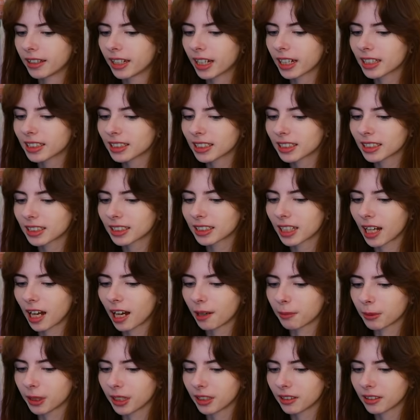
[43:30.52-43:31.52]
Next is
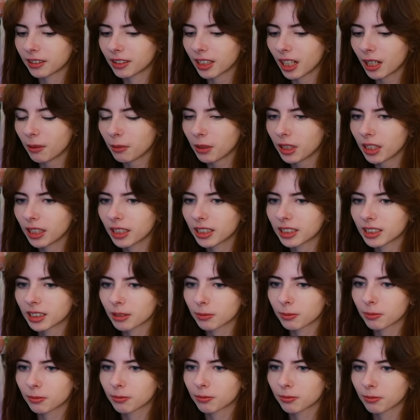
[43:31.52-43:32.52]
Tommy. Tommy is
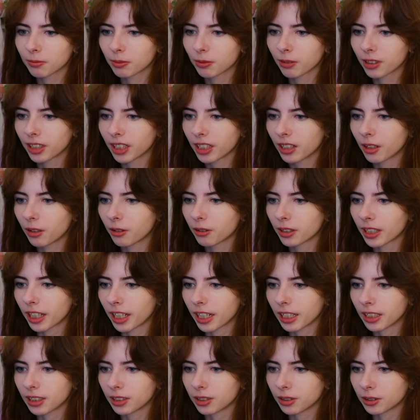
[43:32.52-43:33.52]
a pretty
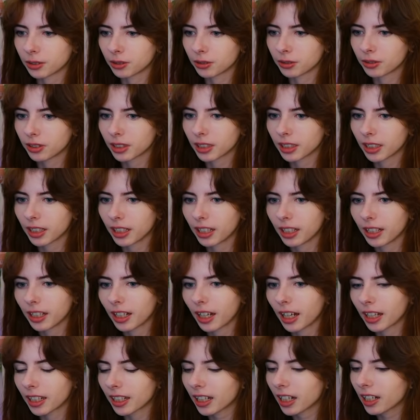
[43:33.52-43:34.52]
okay dude.
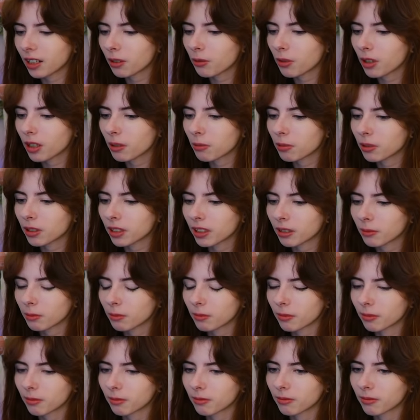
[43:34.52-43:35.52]
I kind of want to put
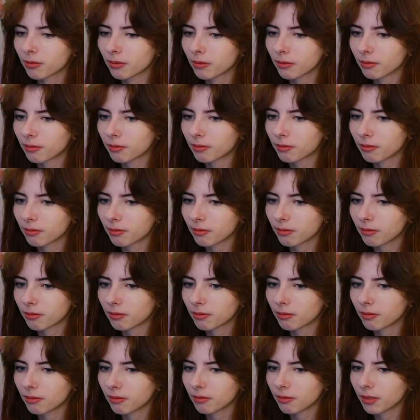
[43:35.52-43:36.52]
him
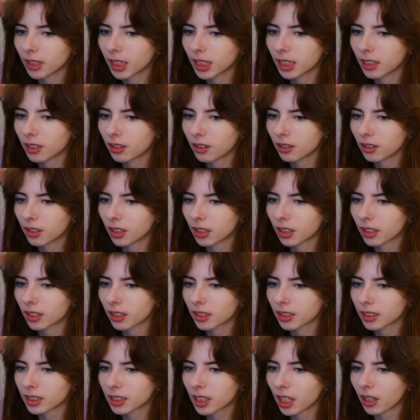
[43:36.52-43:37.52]
in
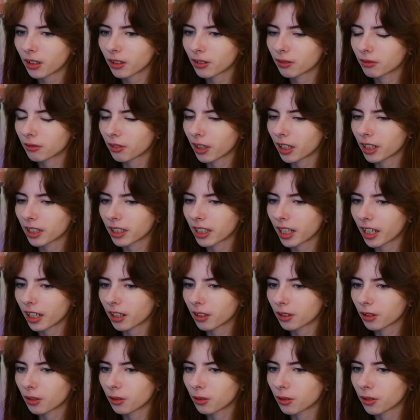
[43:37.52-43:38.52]
the solid friend
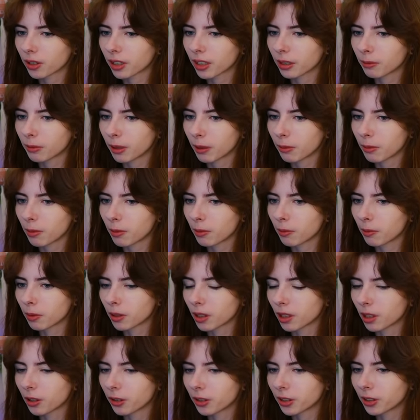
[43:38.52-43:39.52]
category, maybe
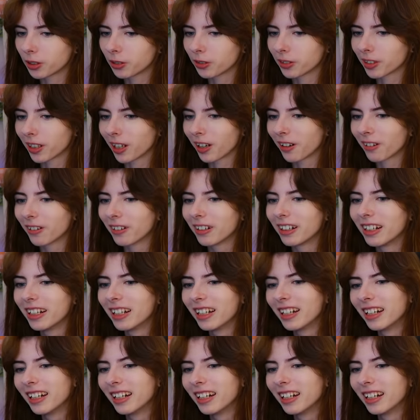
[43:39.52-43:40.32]
below Cuno.